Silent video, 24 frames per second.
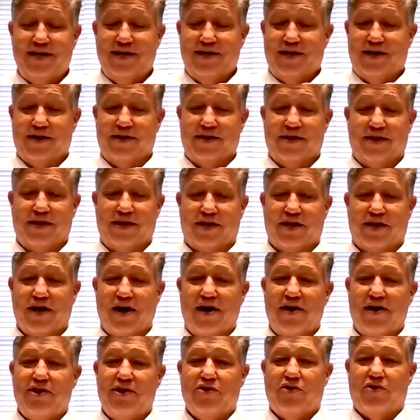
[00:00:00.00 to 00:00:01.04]
And the
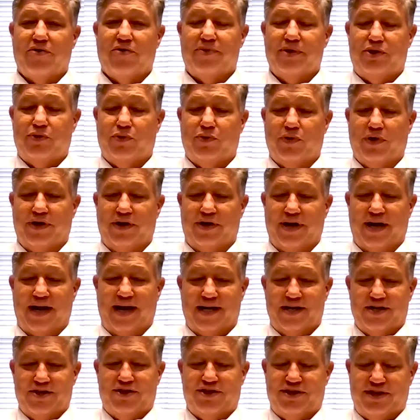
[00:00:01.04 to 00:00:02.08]
conduit between
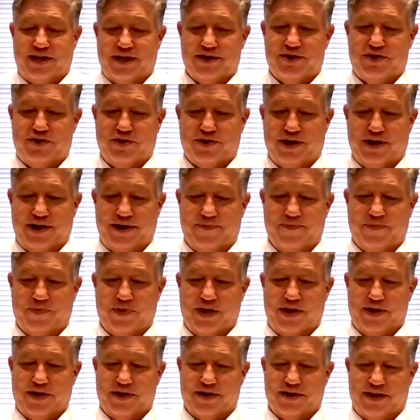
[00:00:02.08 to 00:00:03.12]
Ancestry
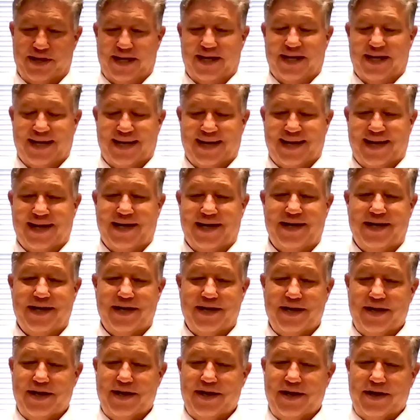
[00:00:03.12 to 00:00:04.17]
and the D N A
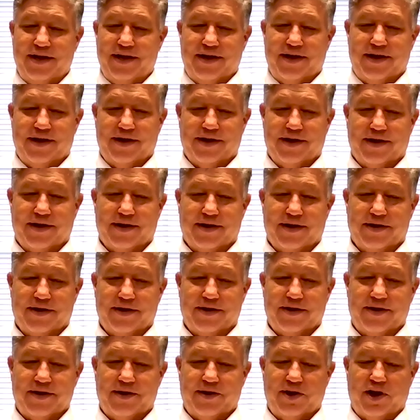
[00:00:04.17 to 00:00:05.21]

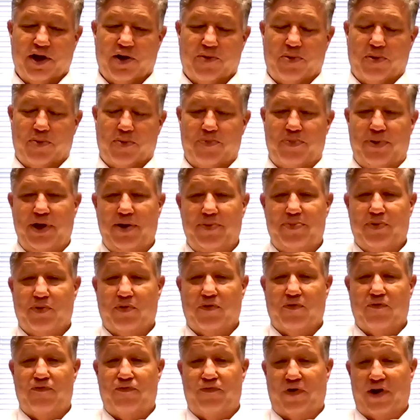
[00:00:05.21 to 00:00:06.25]
and helping
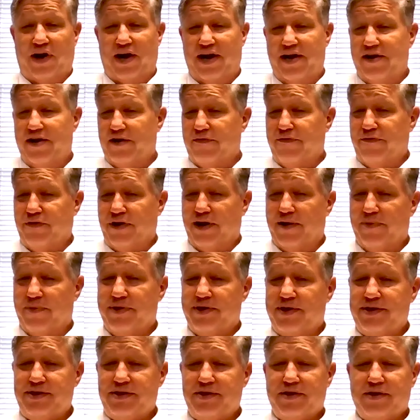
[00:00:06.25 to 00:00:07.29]
people find their
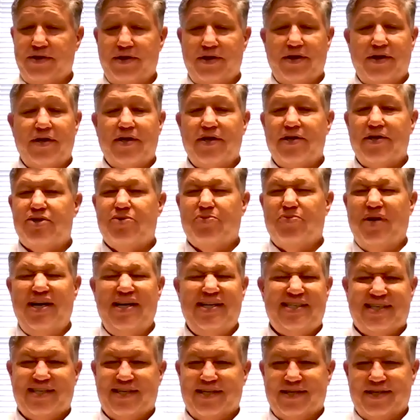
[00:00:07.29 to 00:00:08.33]
families, it's
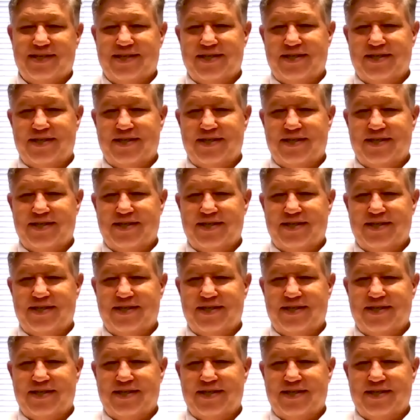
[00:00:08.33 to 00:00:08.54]
amazing.